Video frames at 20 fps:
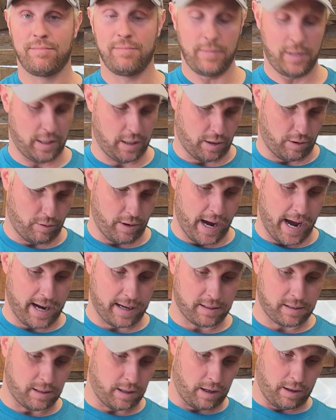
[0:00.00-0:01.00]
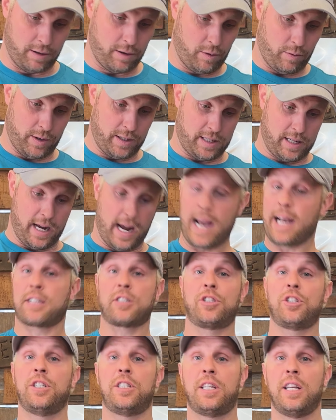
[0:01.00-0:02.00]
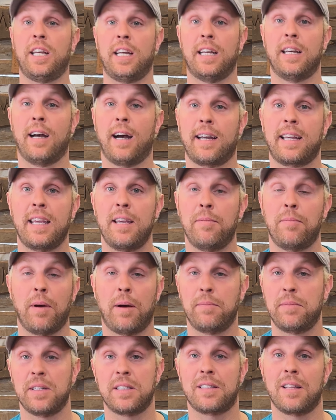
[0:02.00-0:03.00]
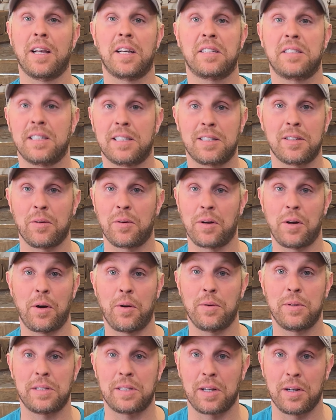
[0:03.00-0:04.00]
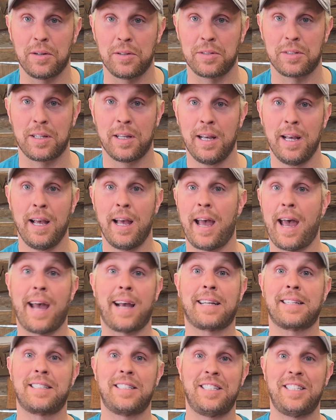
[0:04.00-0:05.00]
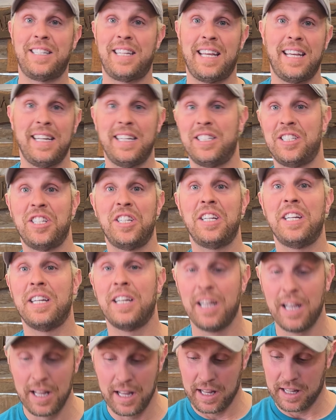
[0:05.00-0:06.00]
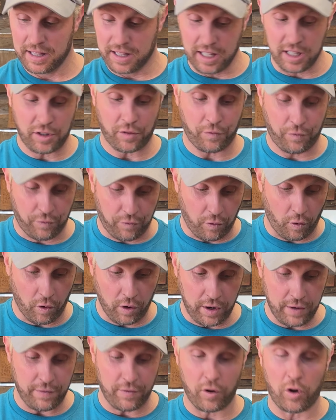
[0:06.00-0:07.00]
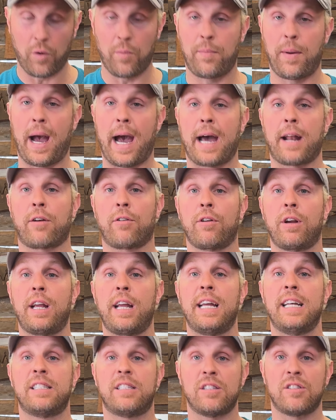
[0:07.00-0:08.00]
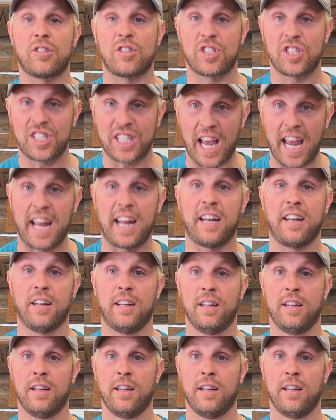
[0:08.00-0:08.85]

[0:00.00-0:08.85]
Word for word: you know, X, uh, no, what is it? XGT. I keep, I'm dyslexic, so it always goes XTG. This 40 volt battery is insane.